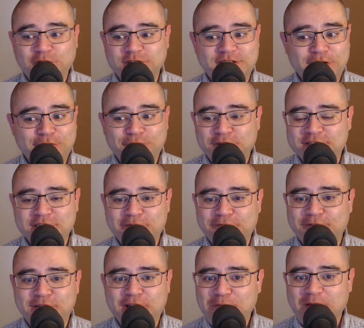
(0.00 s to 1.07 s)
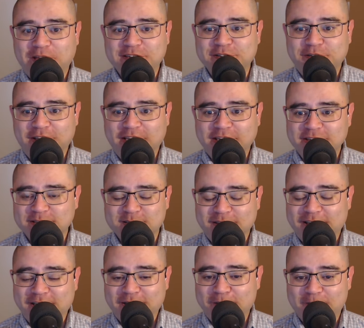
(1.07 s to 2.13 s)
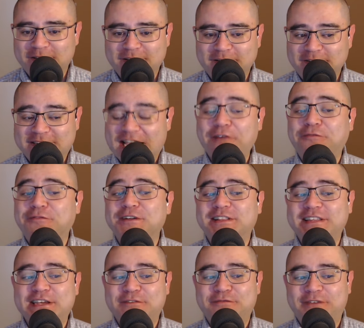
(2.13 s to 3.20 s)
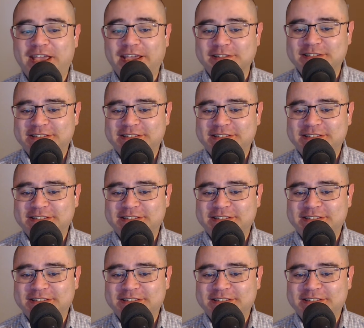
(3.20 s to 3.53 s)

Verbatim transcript: definitely stuff in Elemental that is that definitely advanced